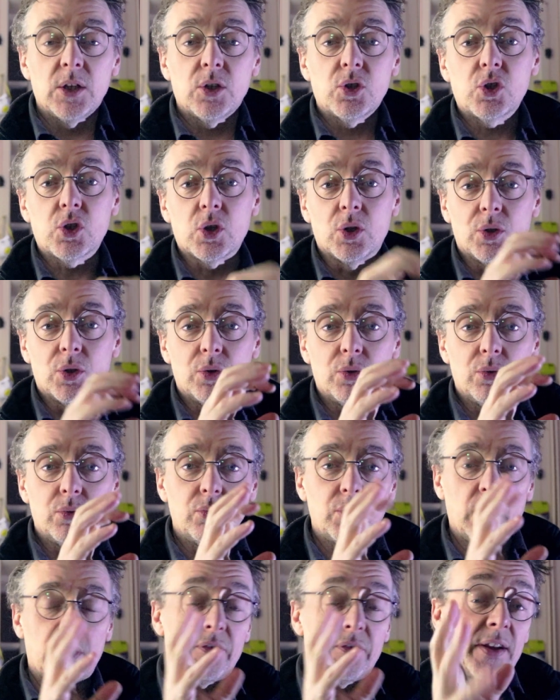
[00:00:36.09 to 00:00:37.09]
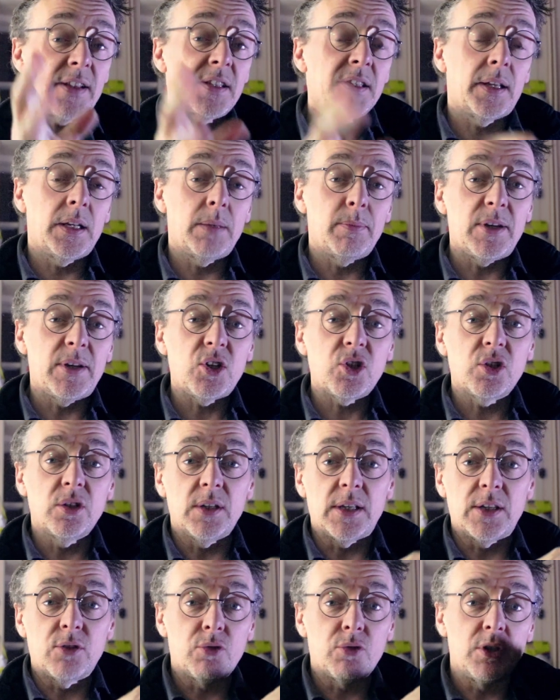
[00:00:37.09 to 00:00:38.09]
So, effects
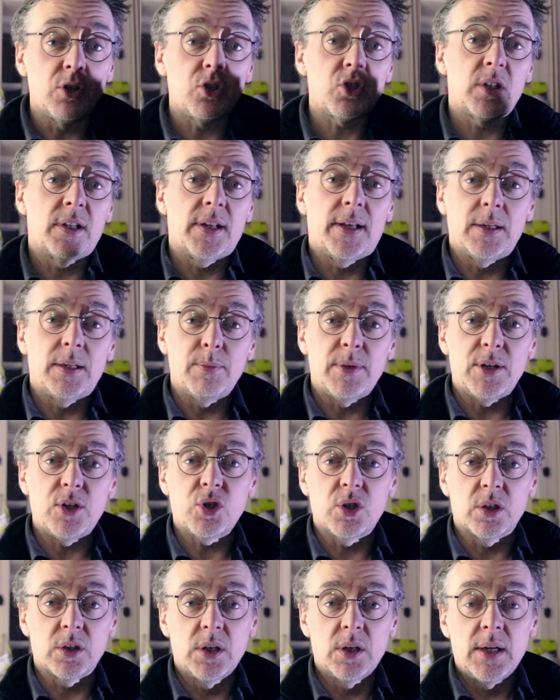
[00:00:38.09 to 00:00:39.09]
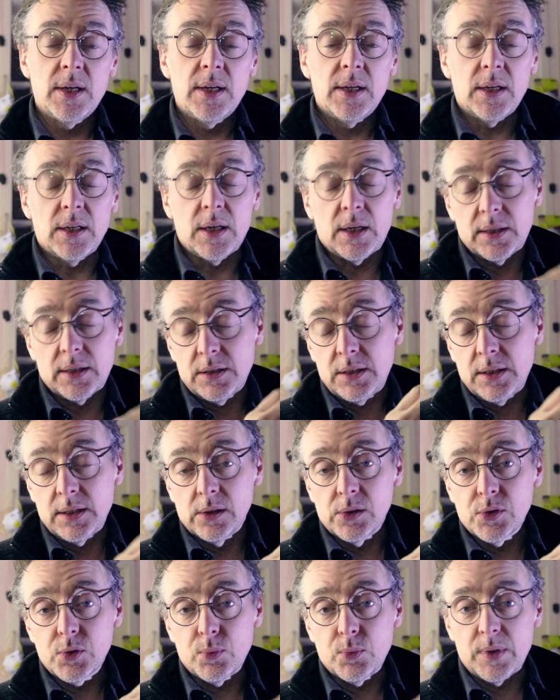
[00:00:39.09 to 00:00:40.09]
animation in traditional animation
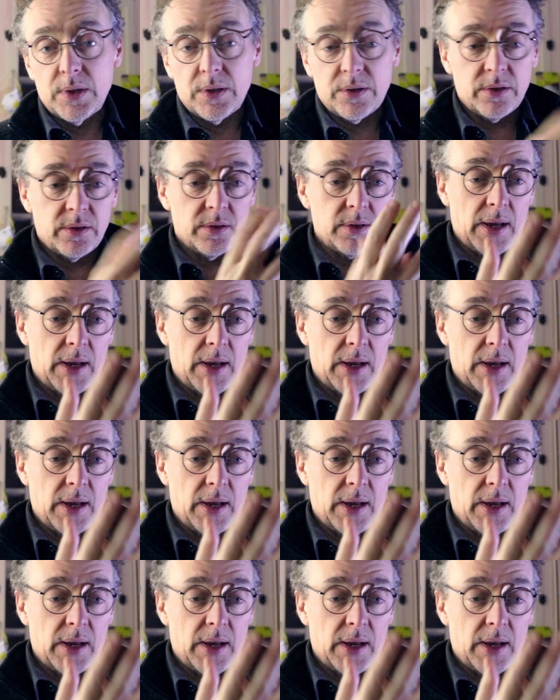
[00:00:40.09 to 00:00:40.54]
deals with